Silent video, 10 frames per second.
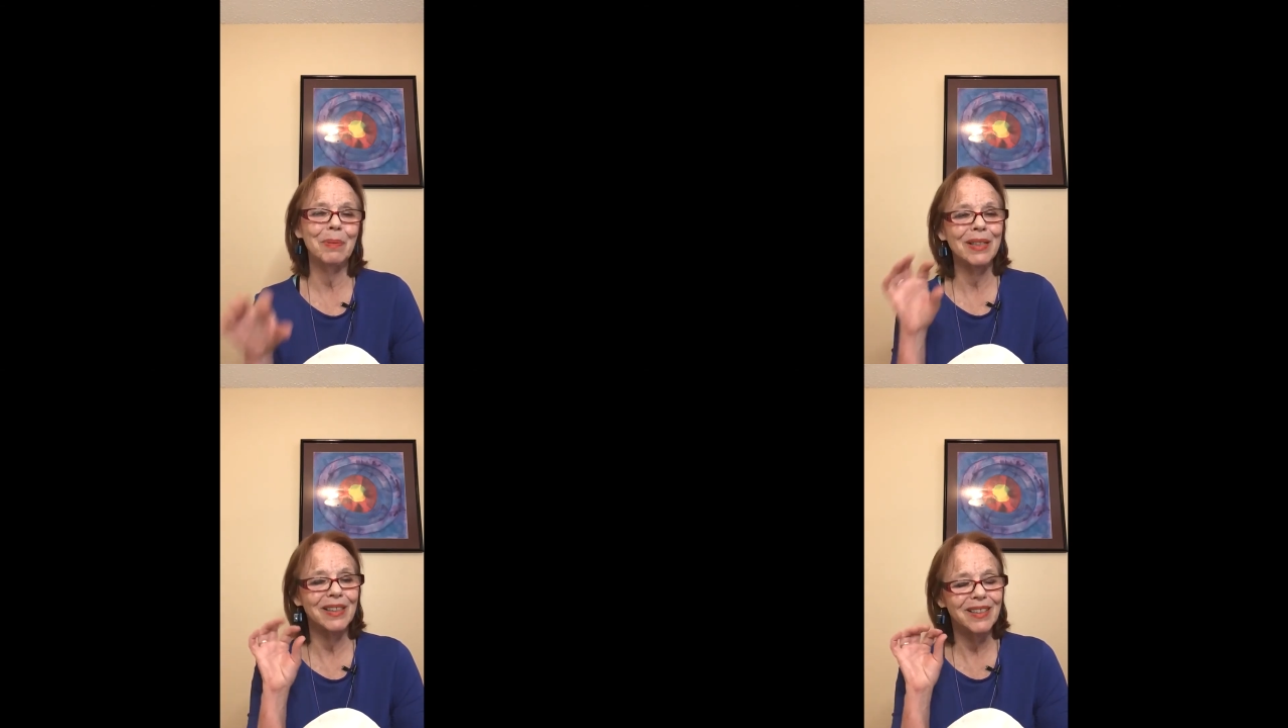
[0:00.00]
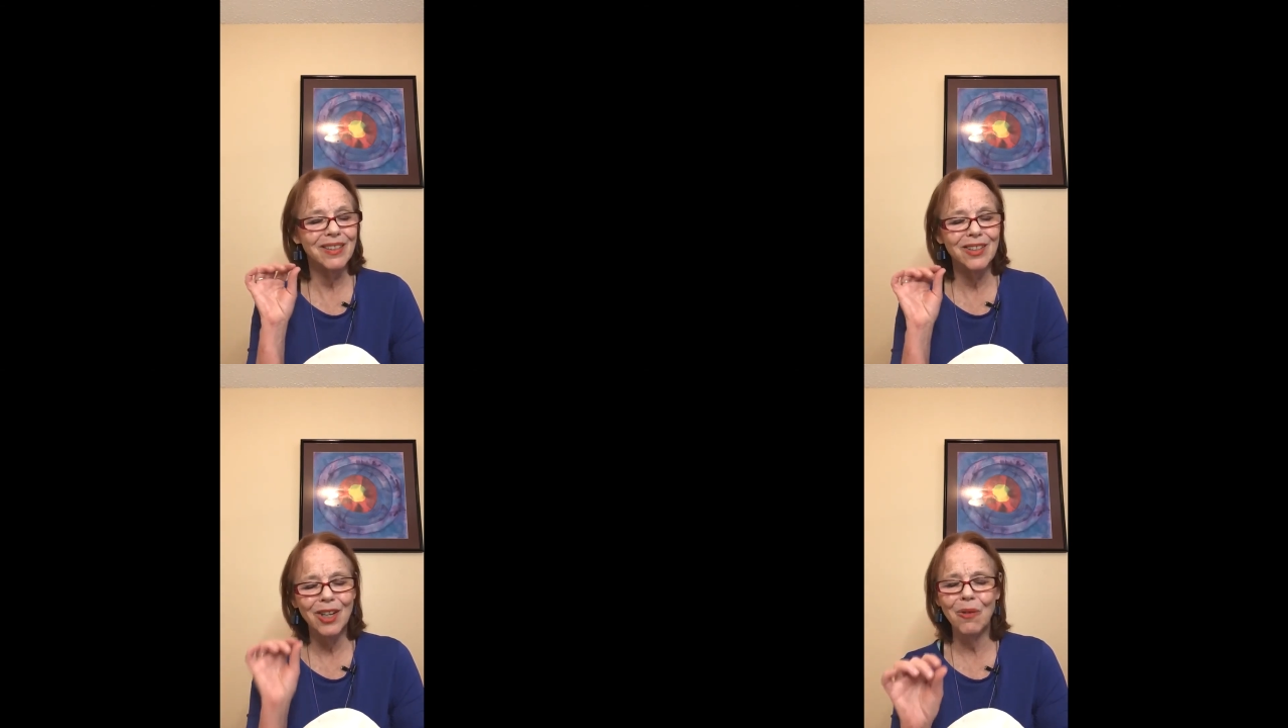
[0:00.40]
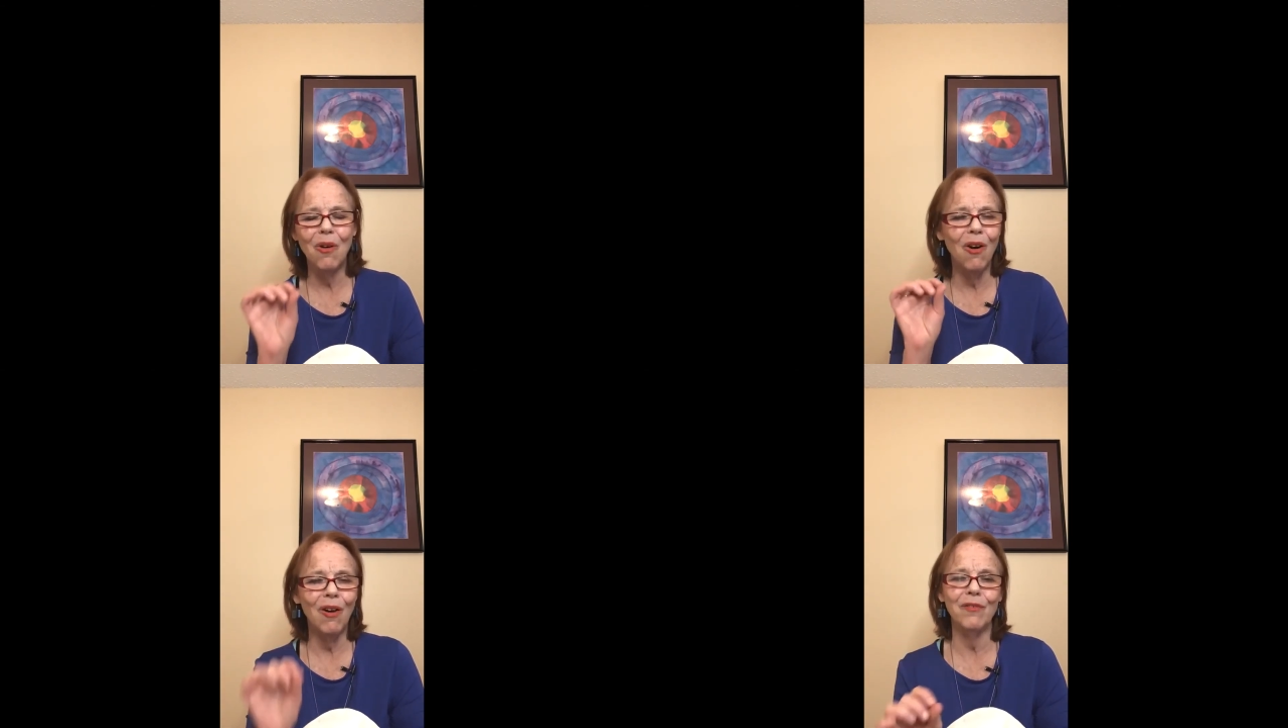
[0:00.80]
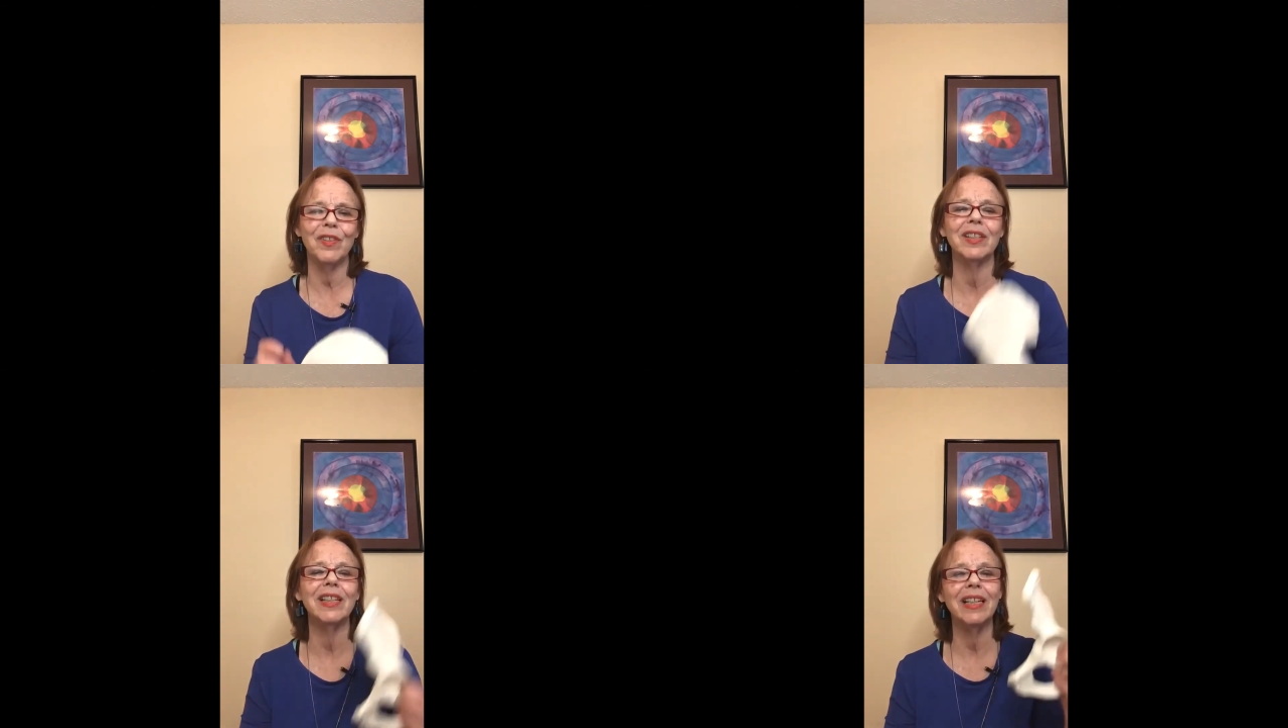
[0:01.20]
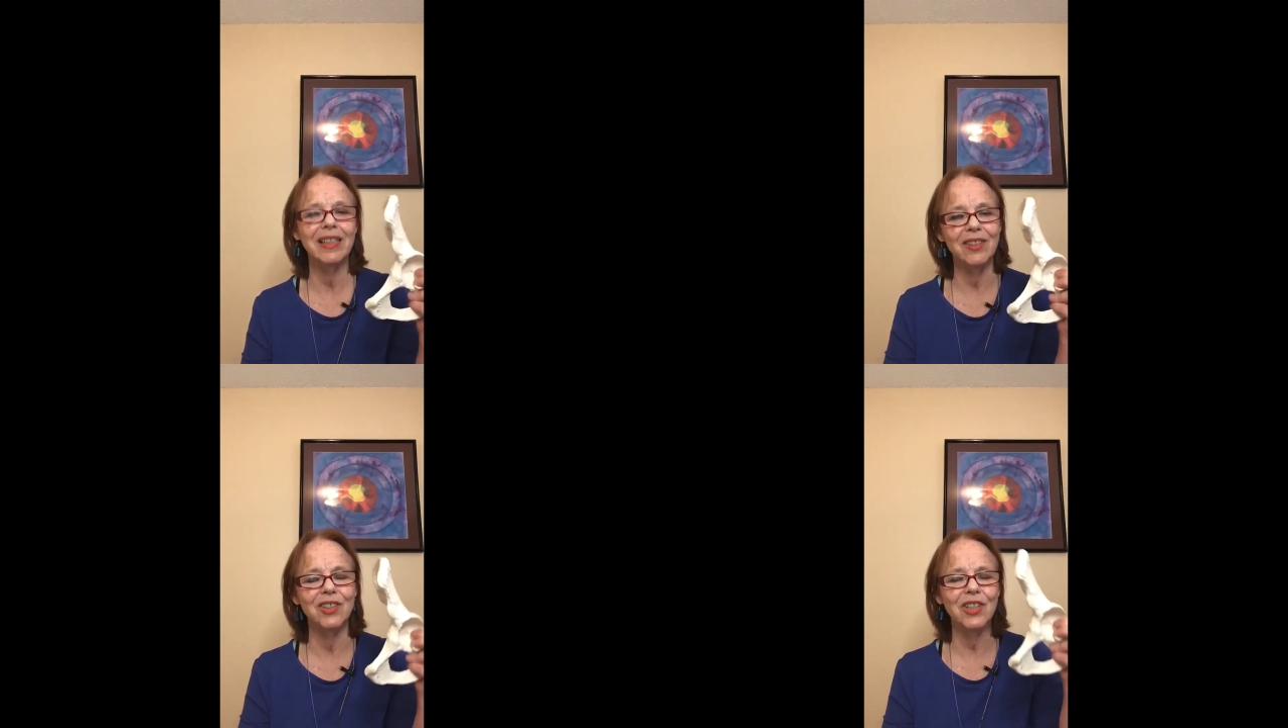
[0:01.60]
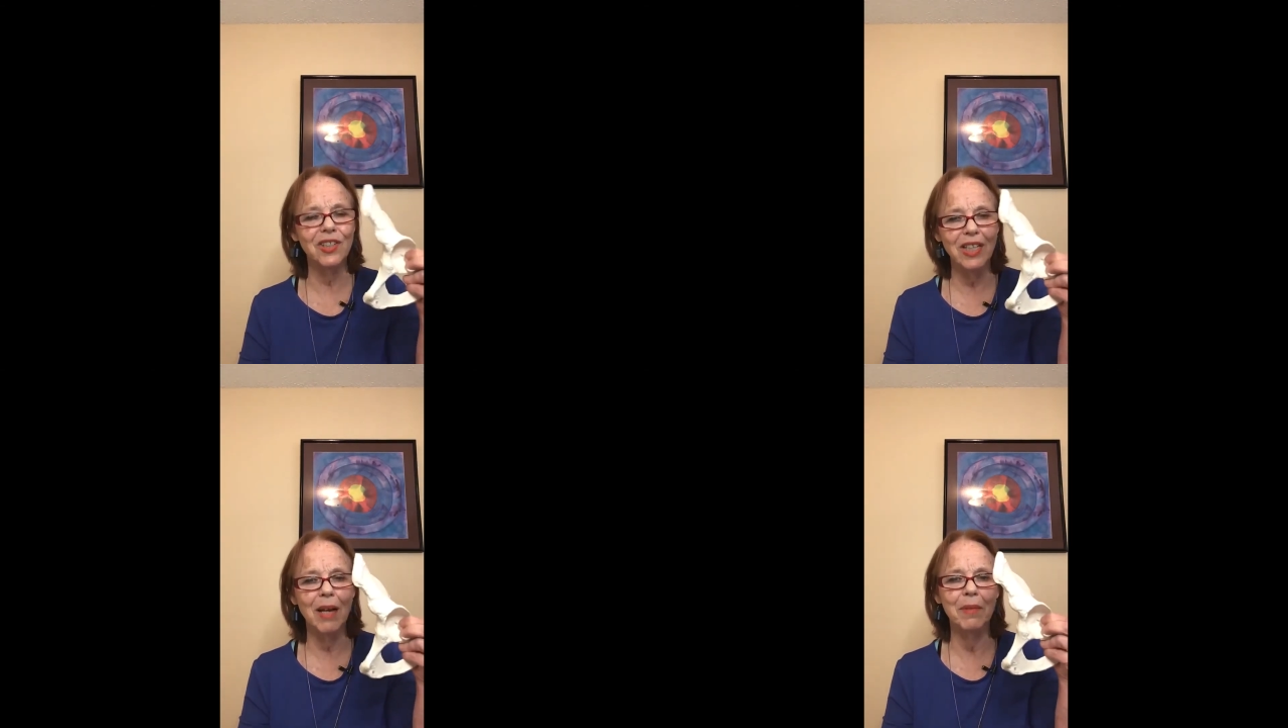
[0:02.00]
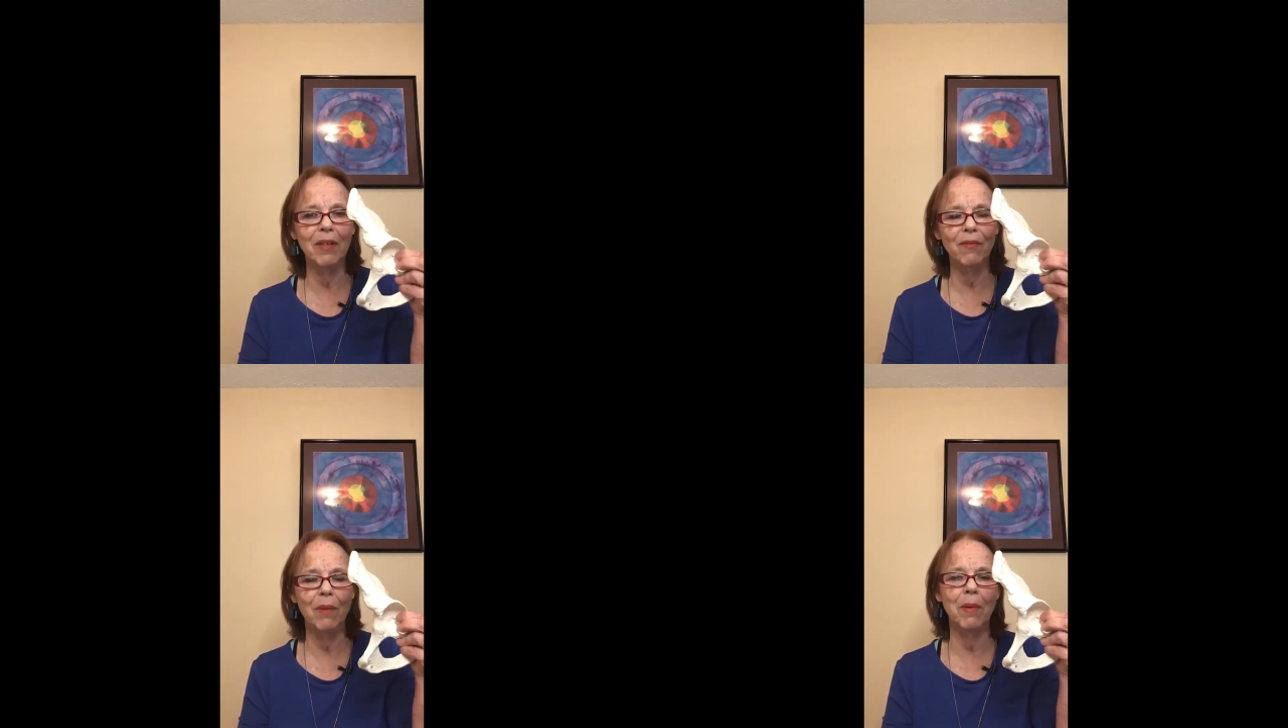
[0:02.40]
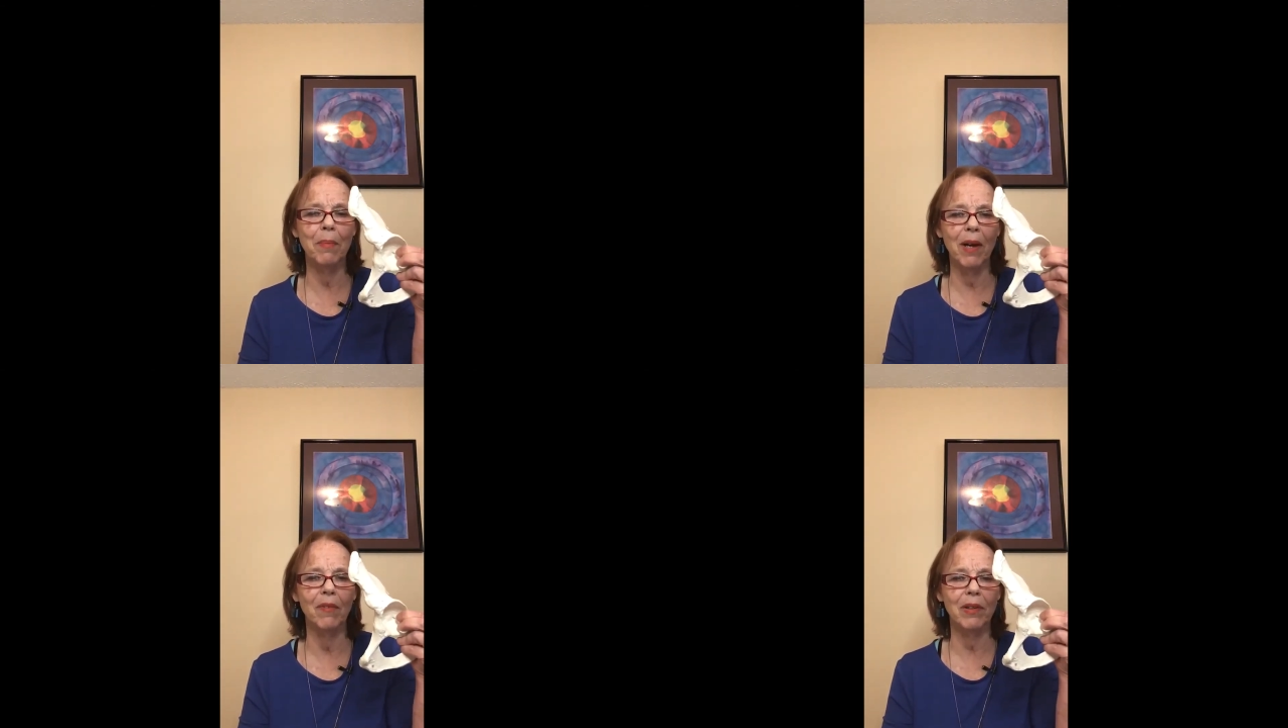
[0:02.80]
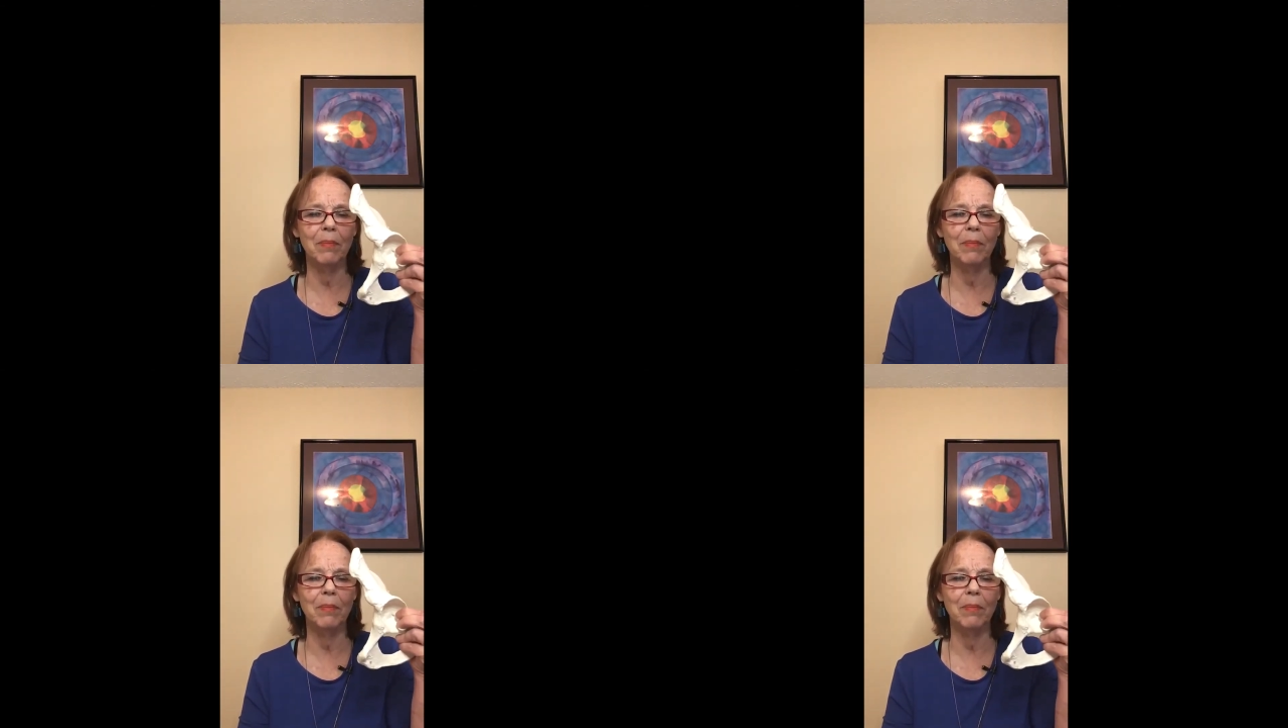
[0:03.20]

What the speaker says: but so often it is just coming from a pelvic